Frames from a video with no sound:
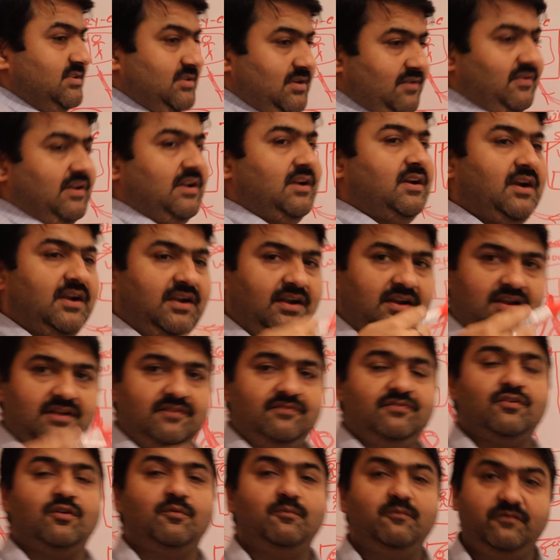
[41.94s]
is our country
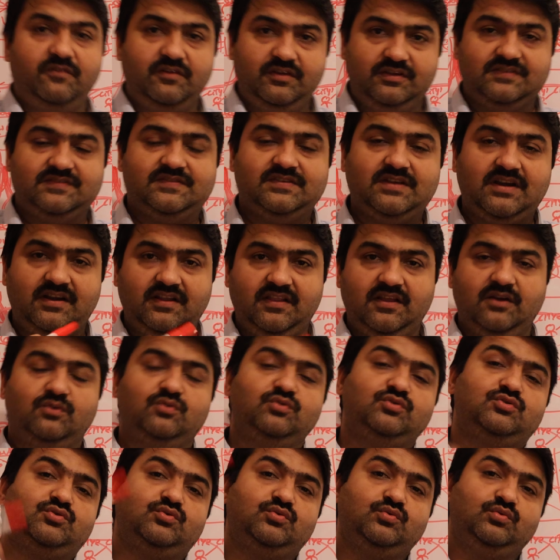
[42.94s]
from we send the
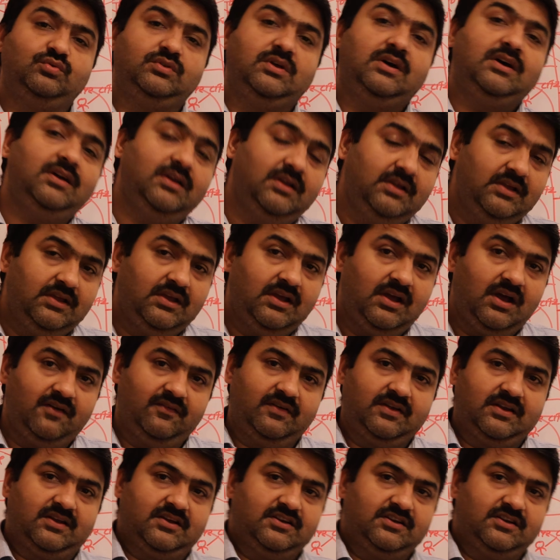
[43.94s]
goods to our